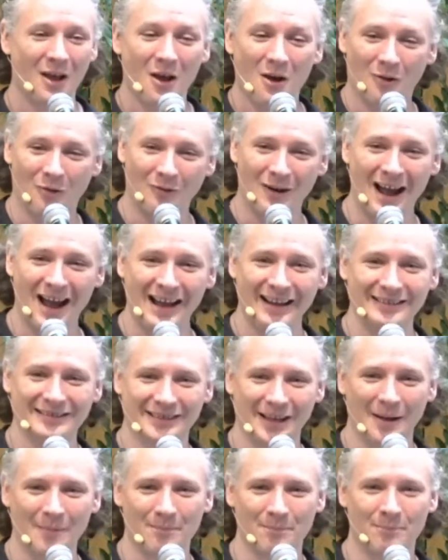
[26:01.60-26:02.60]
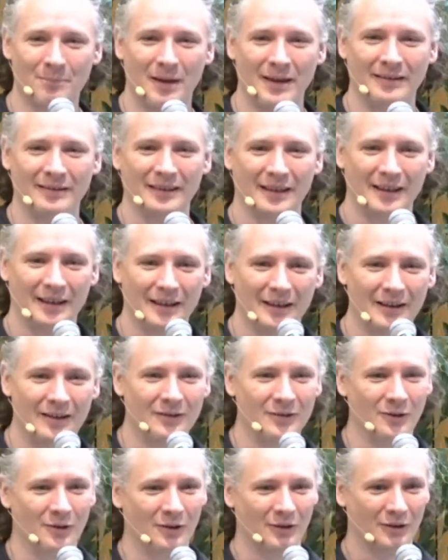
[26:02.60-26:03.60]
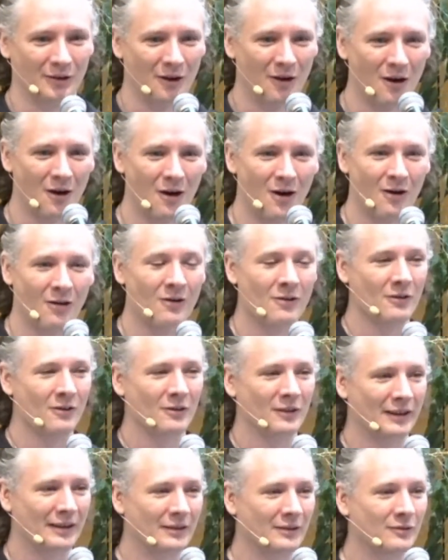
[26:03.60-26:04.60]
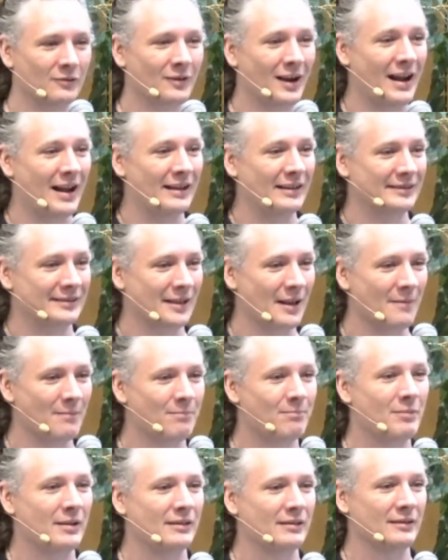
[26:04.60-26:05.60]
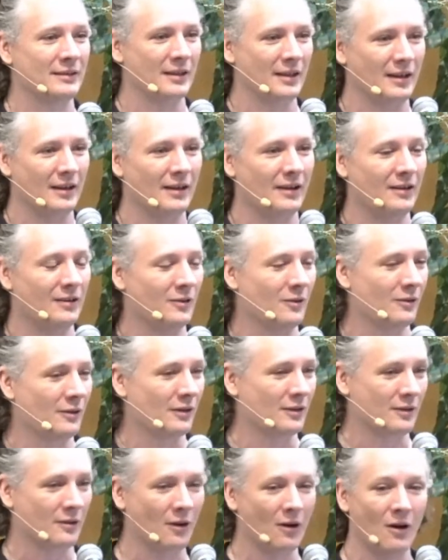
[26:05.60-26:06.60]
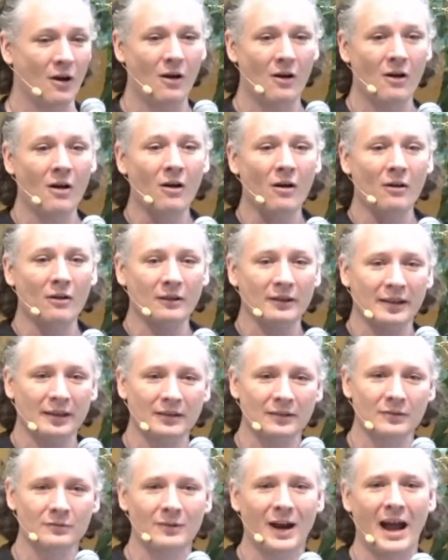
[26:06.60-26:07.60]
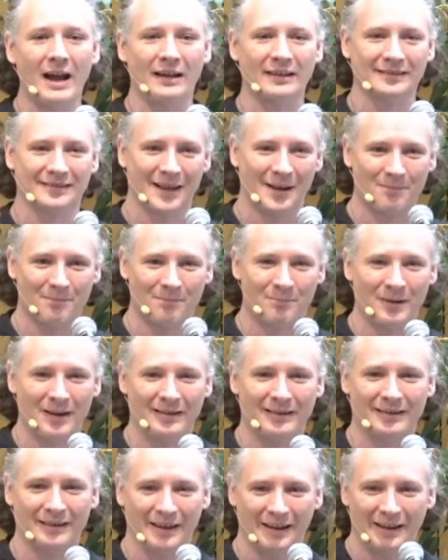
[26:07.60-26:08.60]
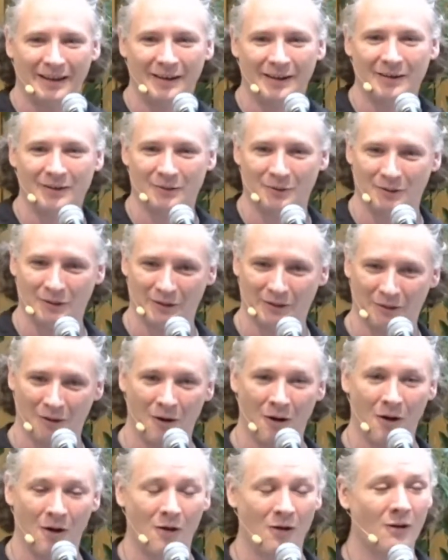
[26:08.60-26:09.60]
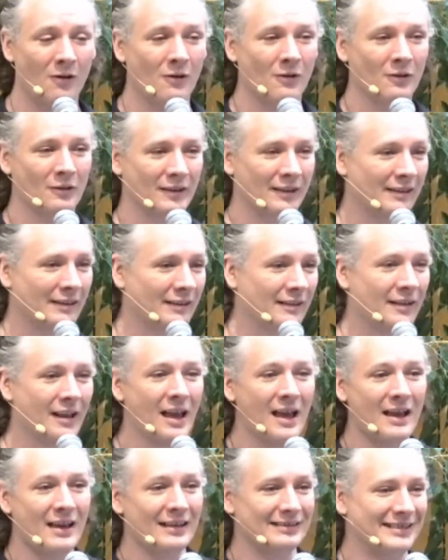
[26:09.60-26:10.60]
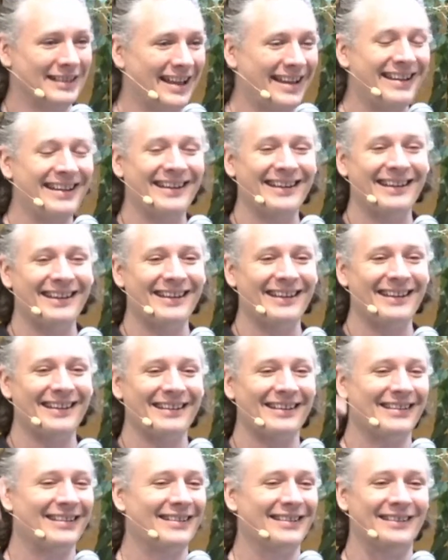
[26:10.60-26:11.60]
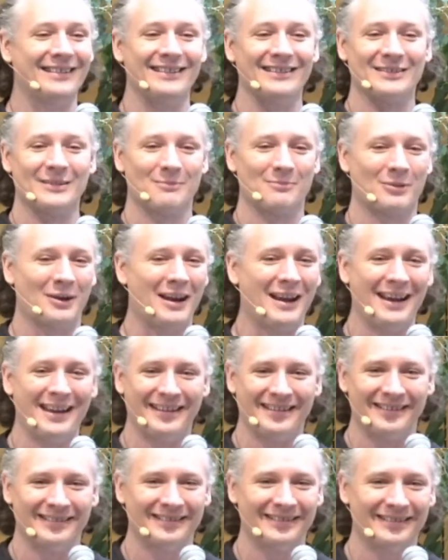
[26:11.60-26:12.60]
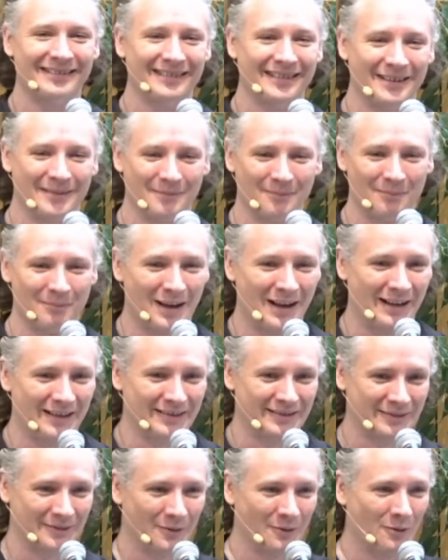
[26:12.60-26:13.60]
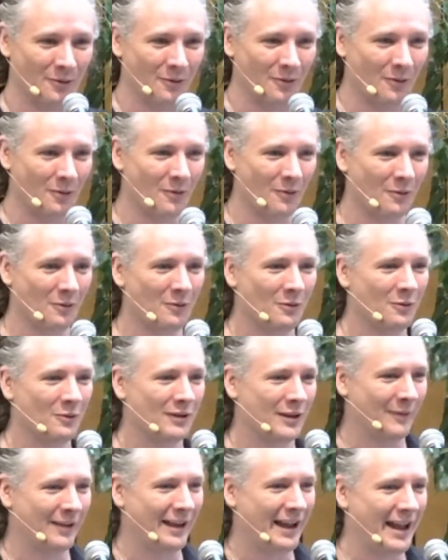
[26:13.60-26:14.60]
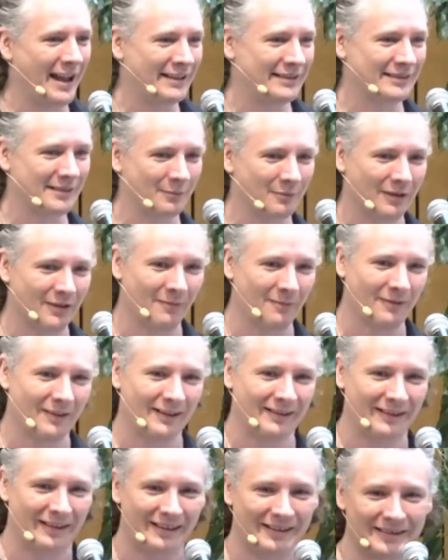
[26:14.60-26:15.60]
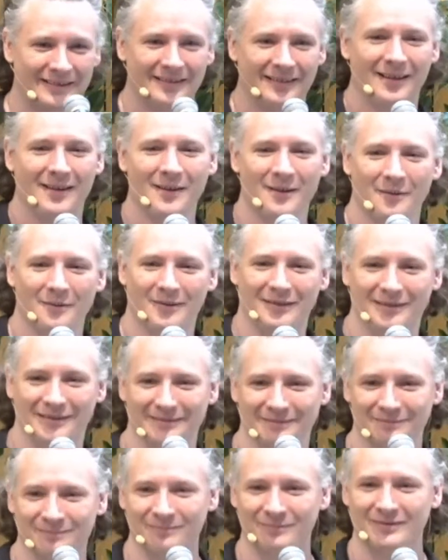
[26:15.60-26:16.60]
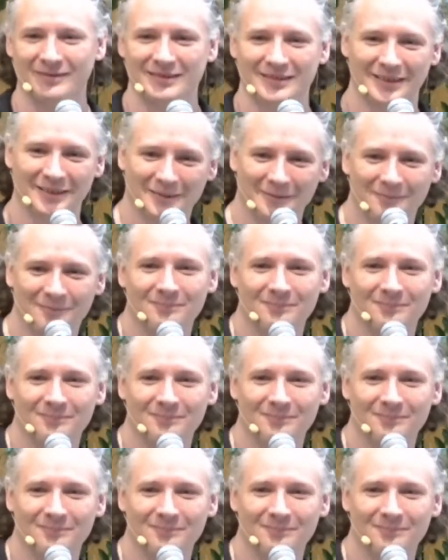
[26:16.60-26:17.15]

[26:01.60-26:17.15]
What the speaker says: Rise up and hear your calling. Rise up and hear your calling. Rise up and hear your calling. Day is a breaking in my soul. Can we add some rhythm like this? 1, 2.